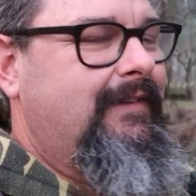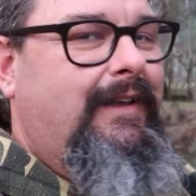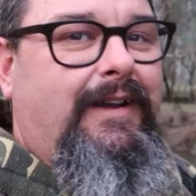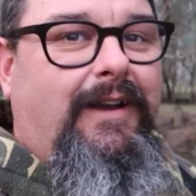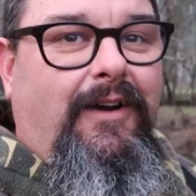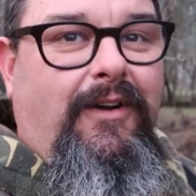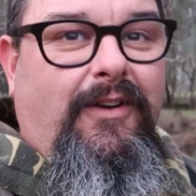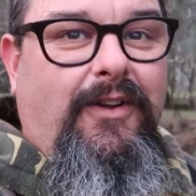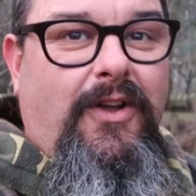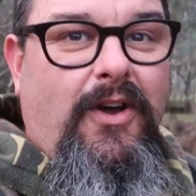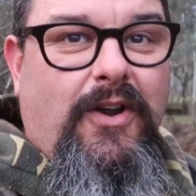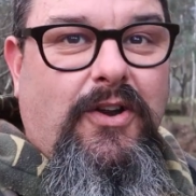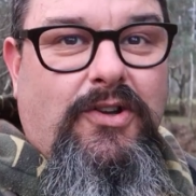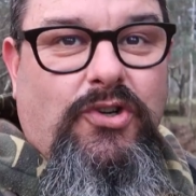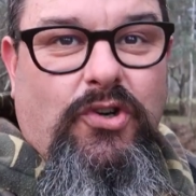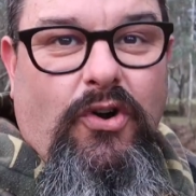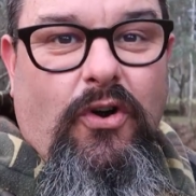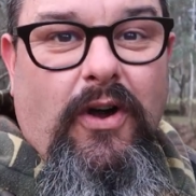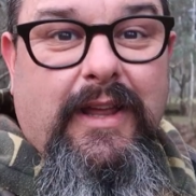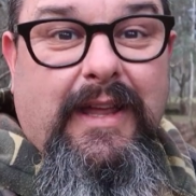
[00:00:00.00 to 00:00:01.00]
And I'm going to
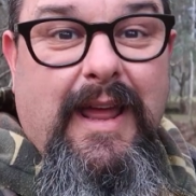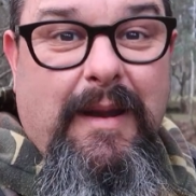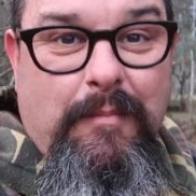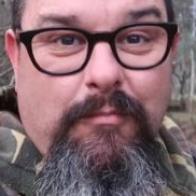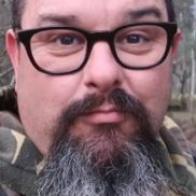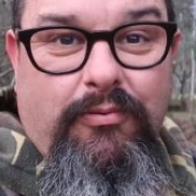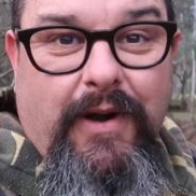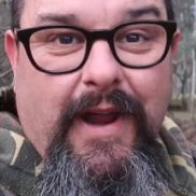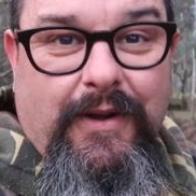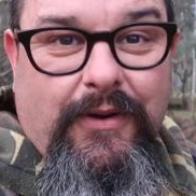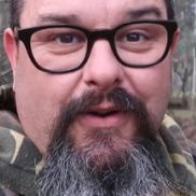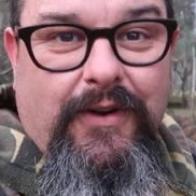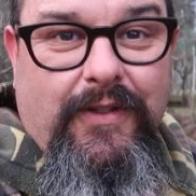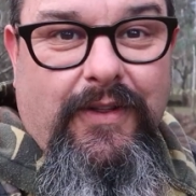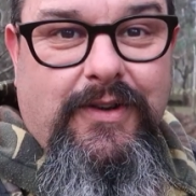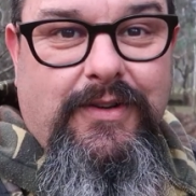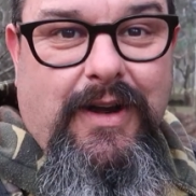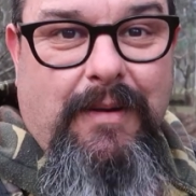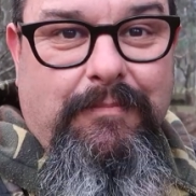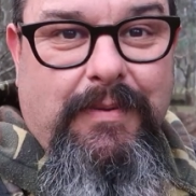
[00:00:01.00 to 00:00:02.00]
try and get Brett onto
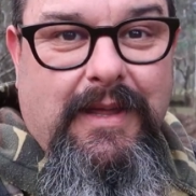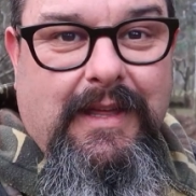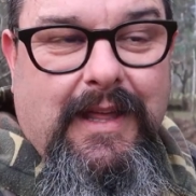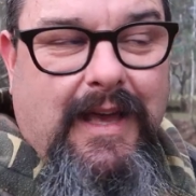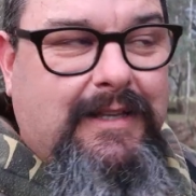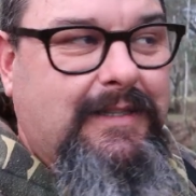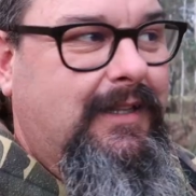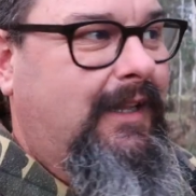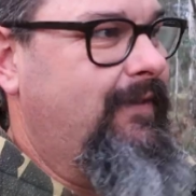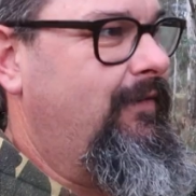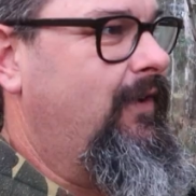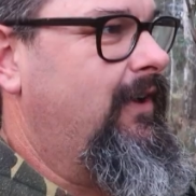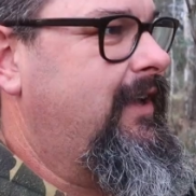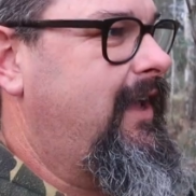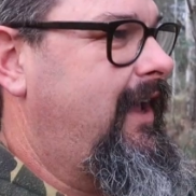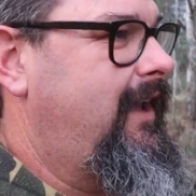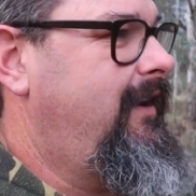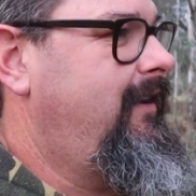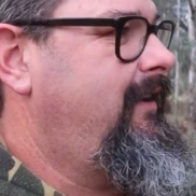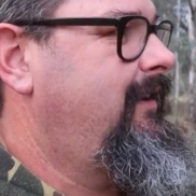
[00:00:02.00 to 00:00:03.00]
the jumping castle if I
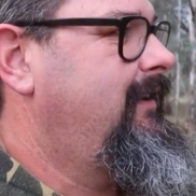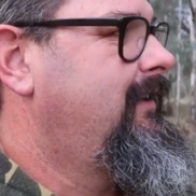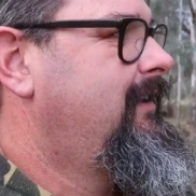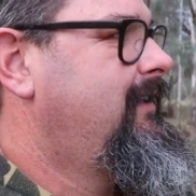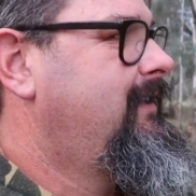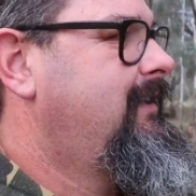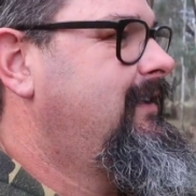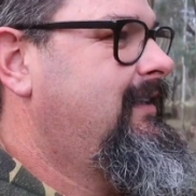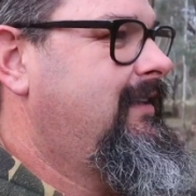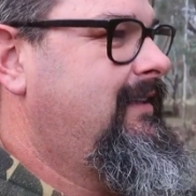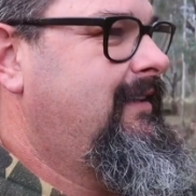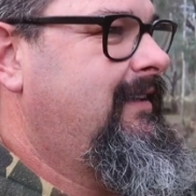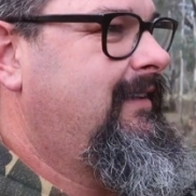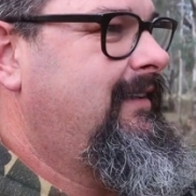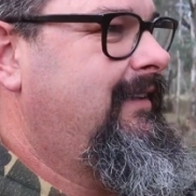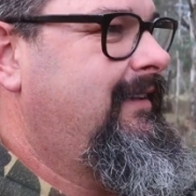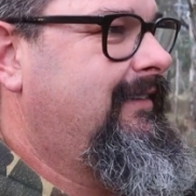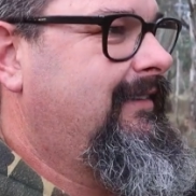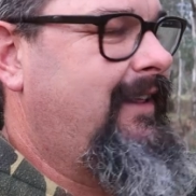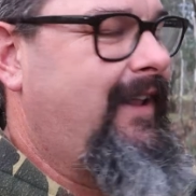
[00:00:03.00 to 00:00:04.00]
can.
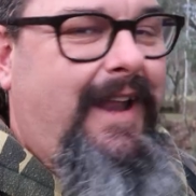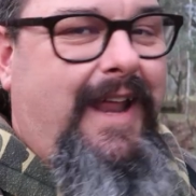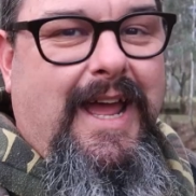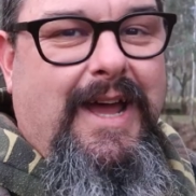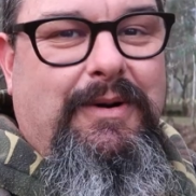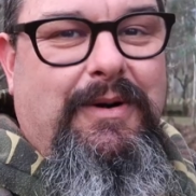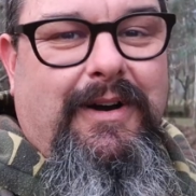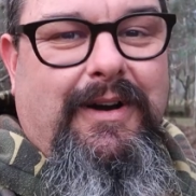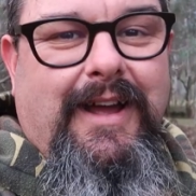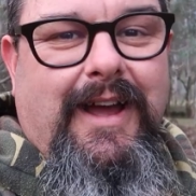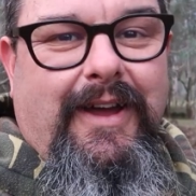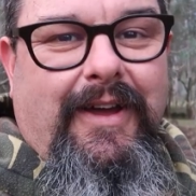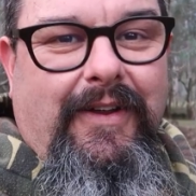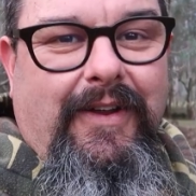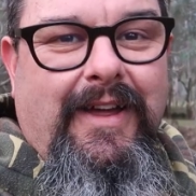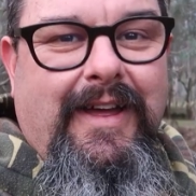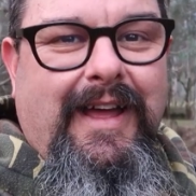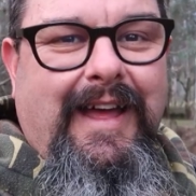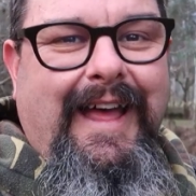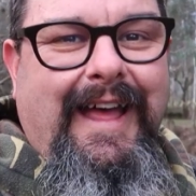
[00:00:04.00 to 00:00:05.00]
Don't know how I'll go.
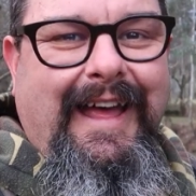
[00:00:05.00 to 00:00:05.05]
